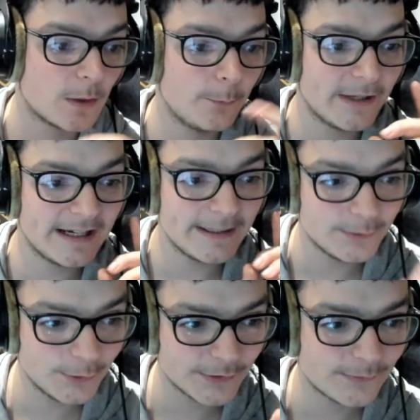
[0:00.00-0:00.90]
we get
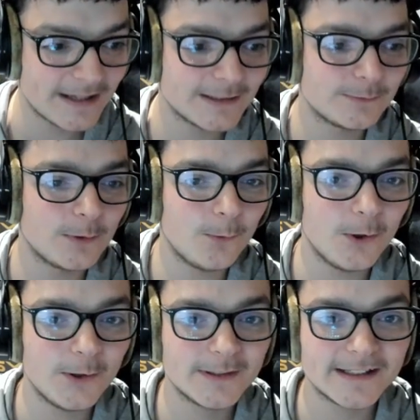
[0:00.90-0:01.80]
another random
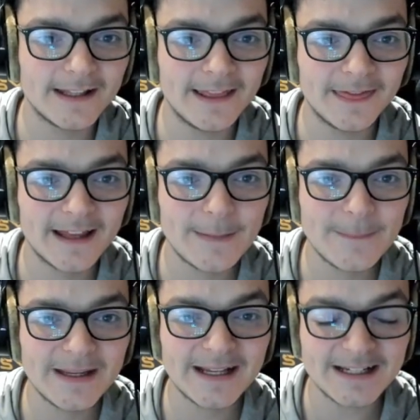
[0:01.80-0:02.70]
reward, and that
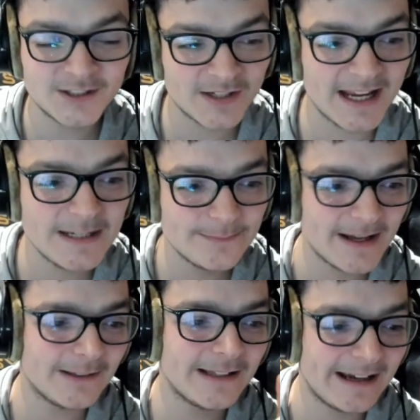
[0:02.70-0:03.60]
being a
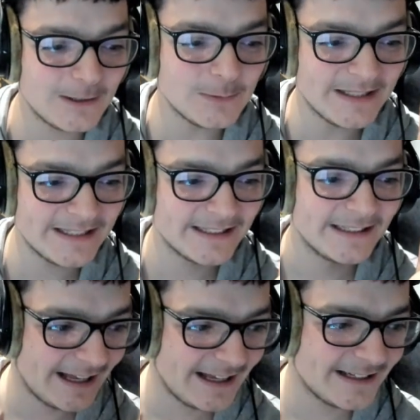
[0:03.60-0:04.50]
chainmail helmet
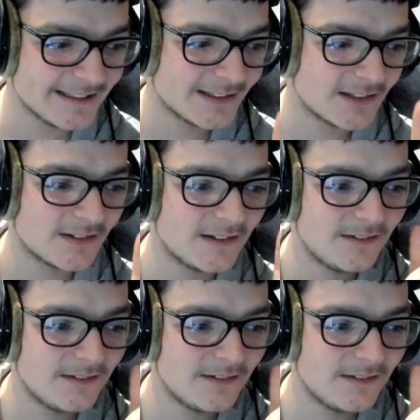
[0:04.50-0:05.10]
and